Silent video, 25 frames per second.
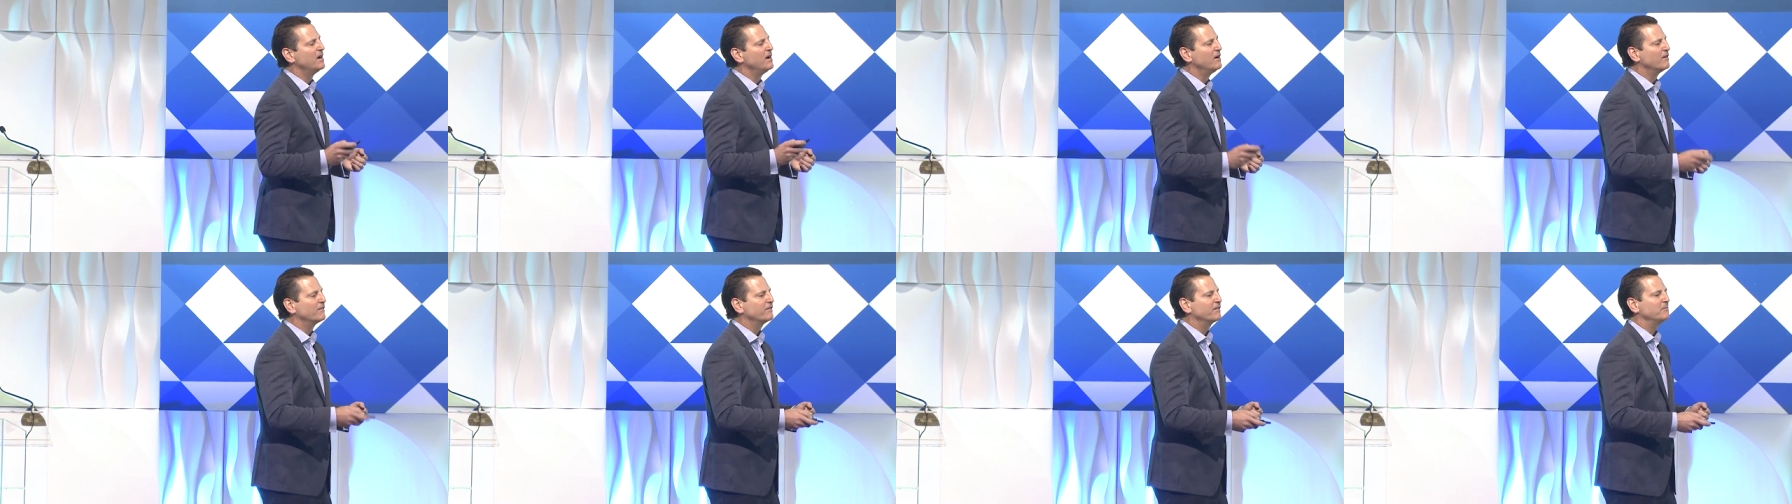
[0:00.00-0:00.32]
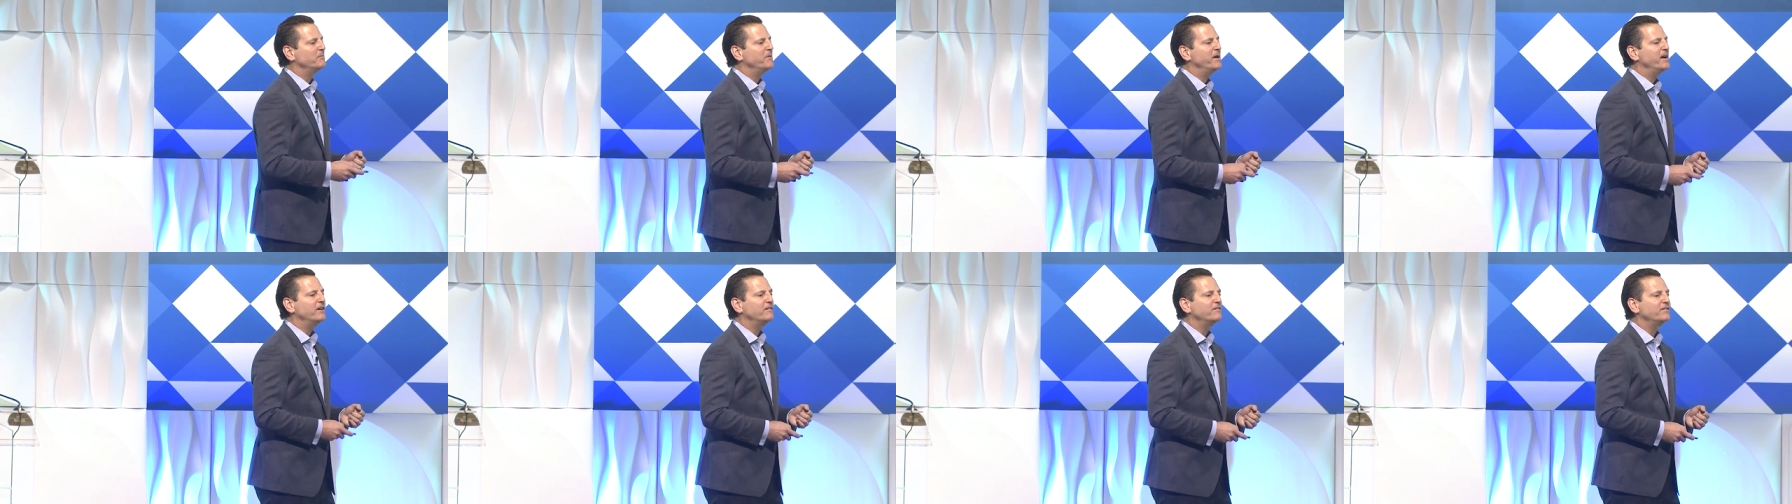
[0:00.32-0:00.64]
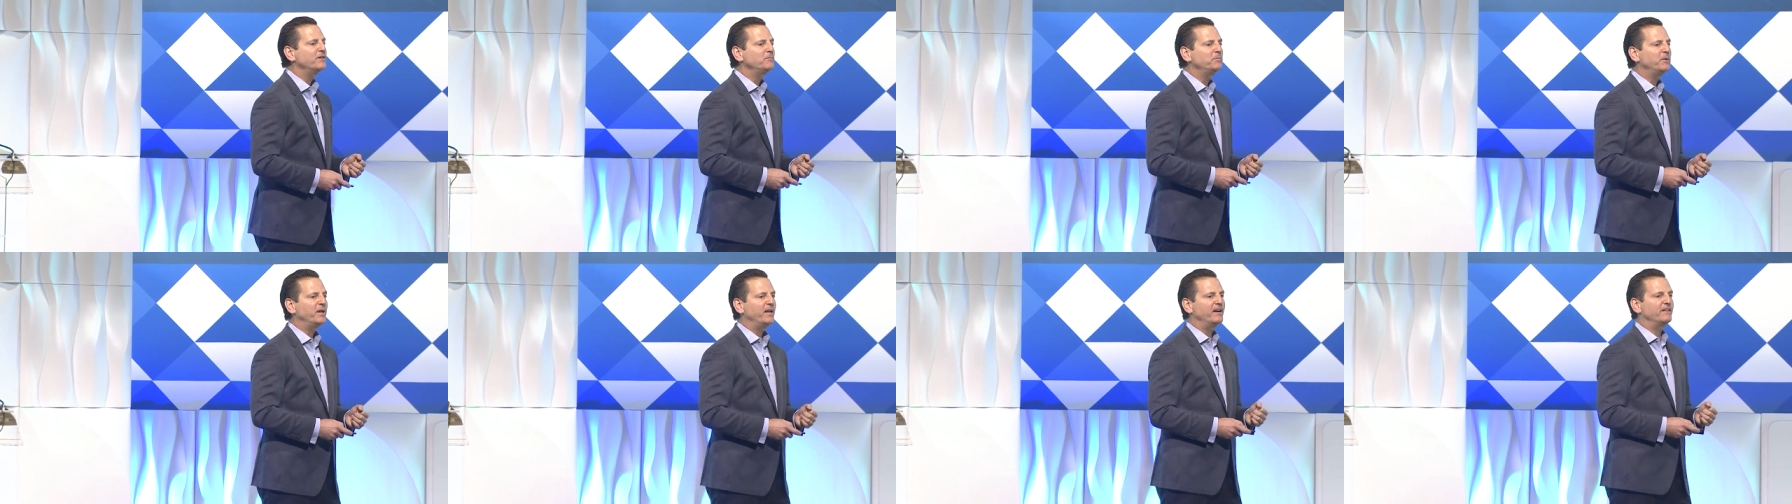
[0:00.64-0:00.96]
from every
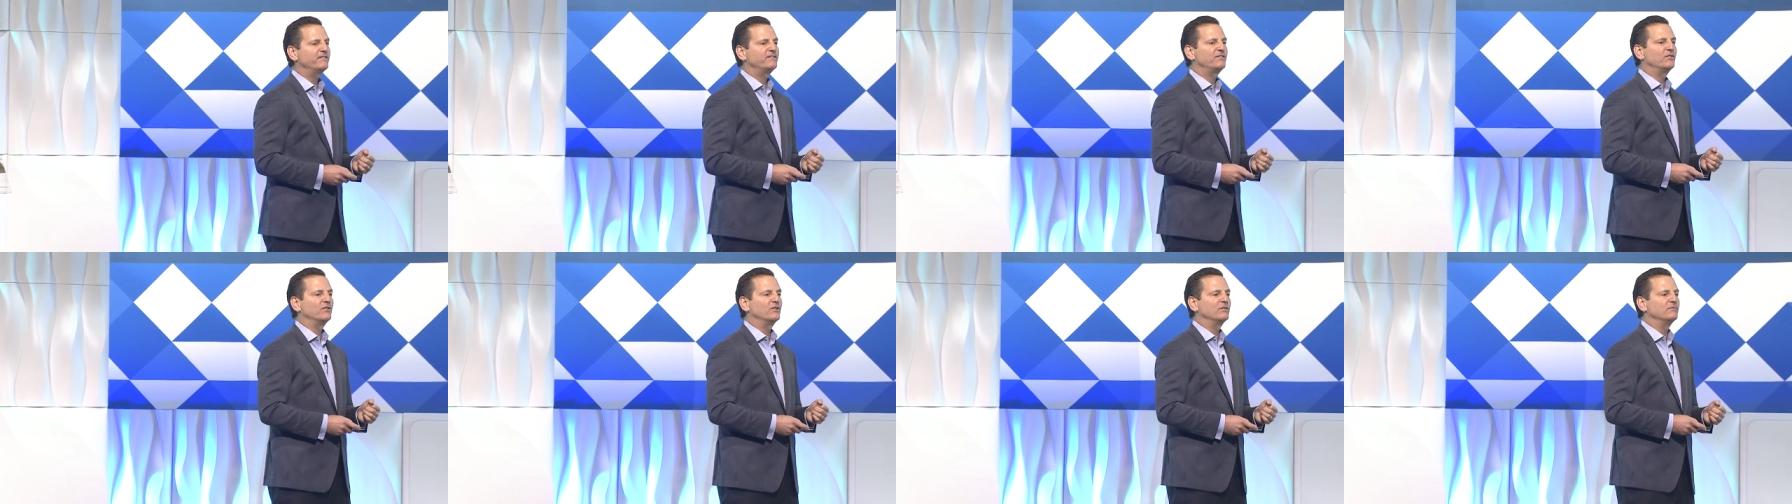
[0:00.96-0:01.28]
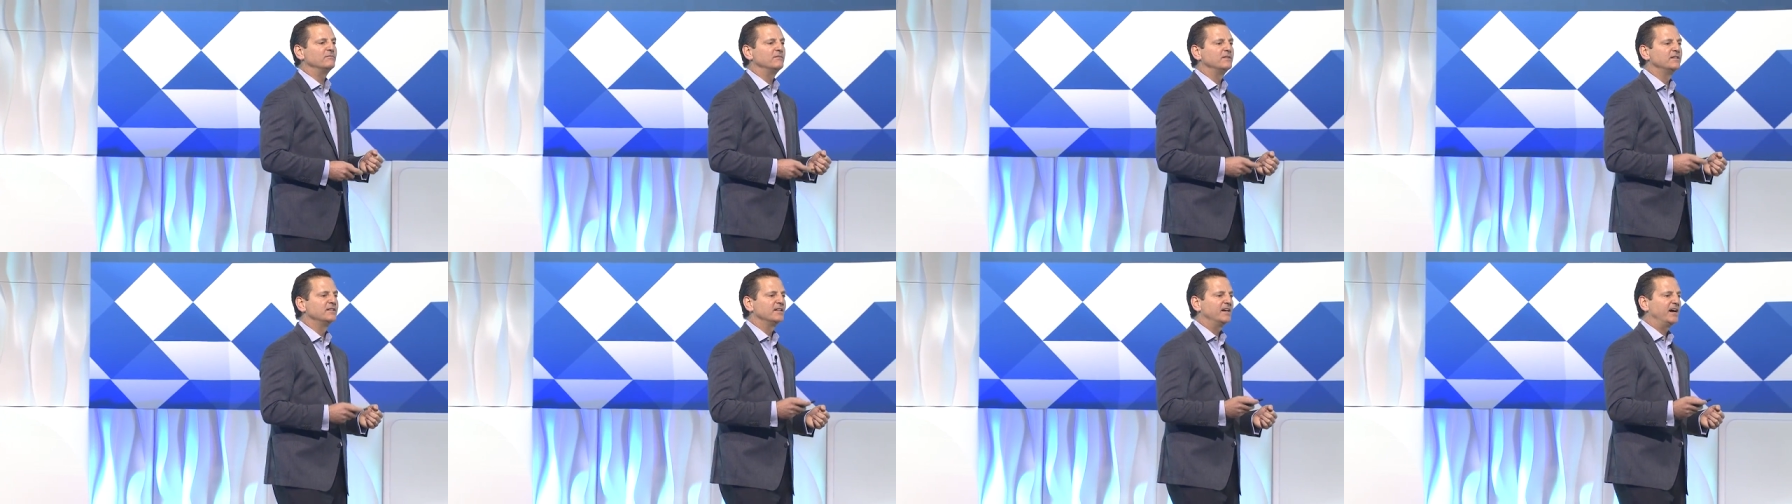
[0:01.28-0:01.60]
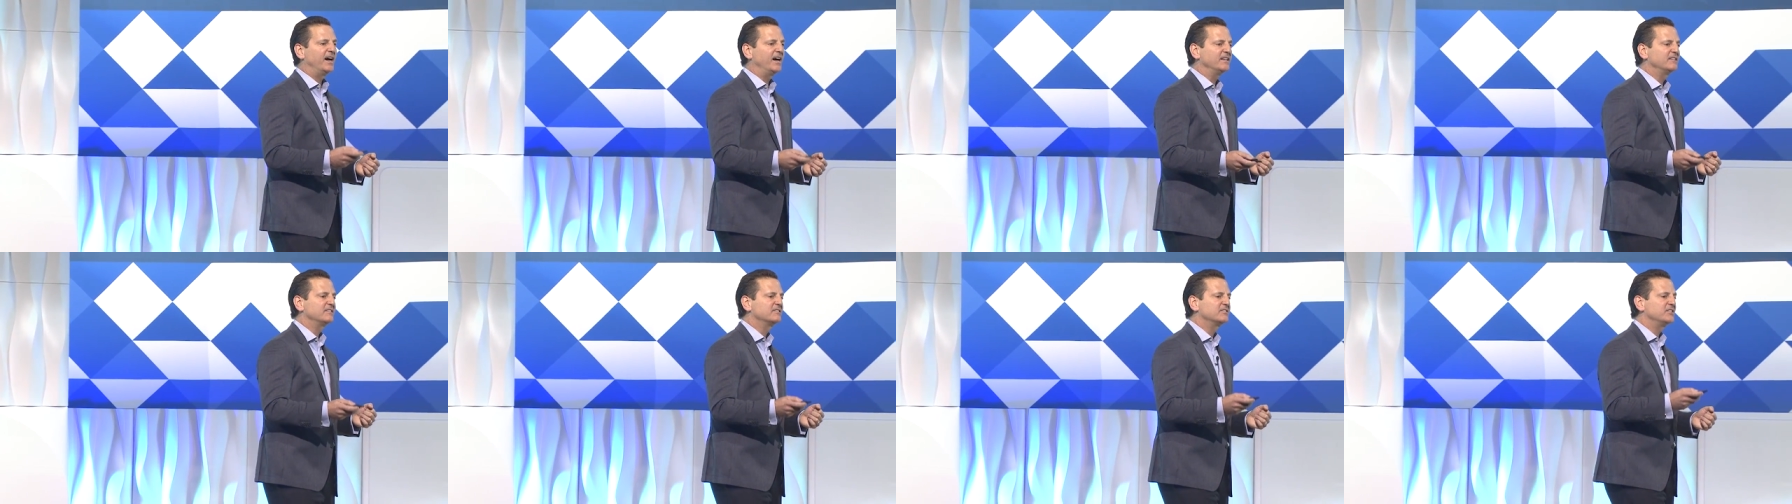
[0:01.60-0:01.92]
platform
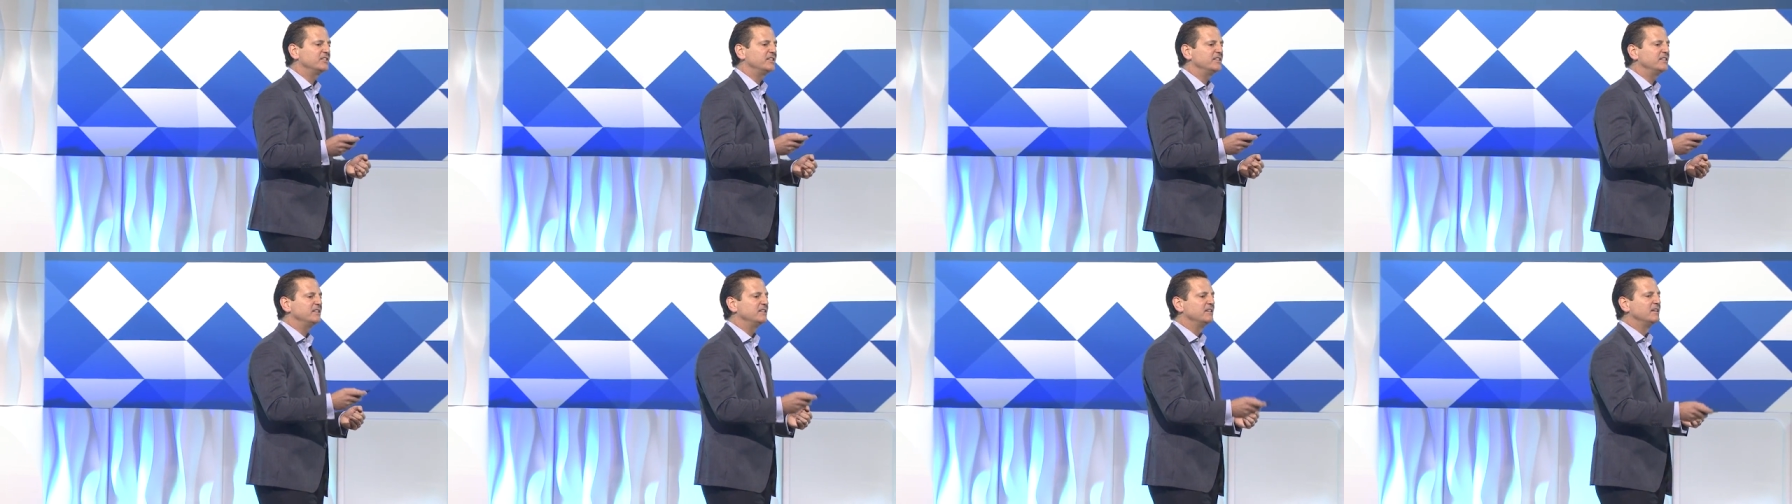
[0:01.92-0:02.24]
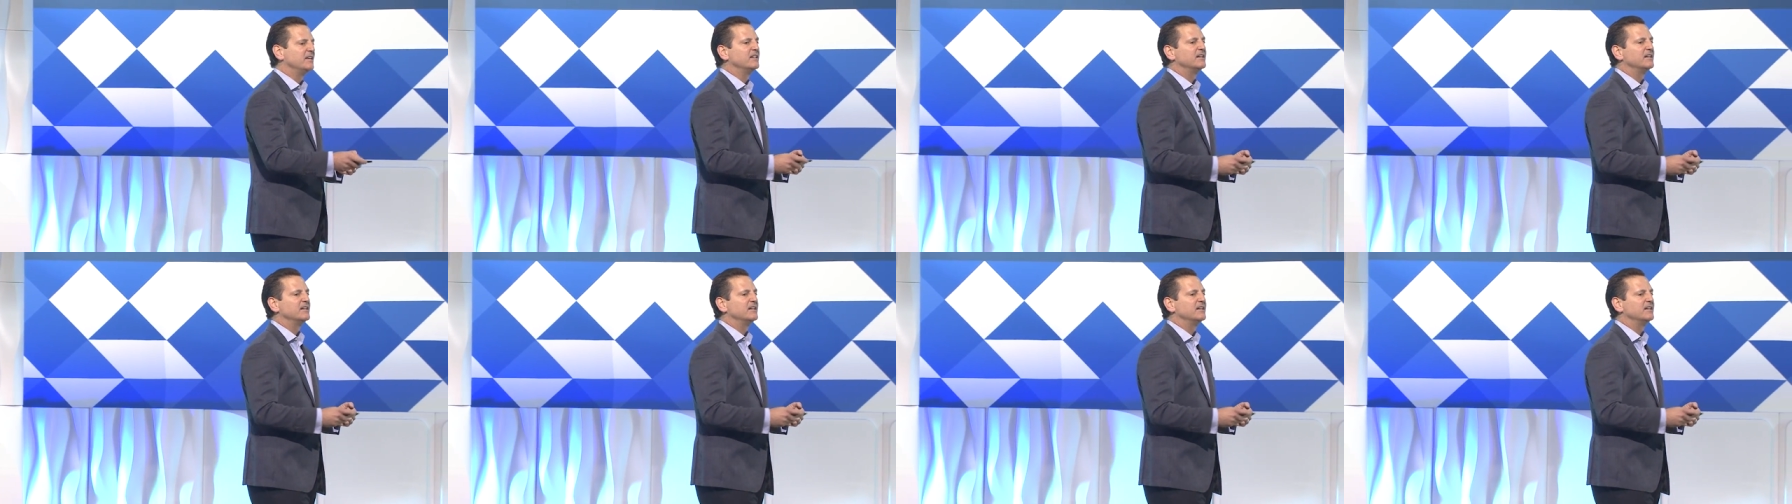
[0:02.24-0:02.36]
I see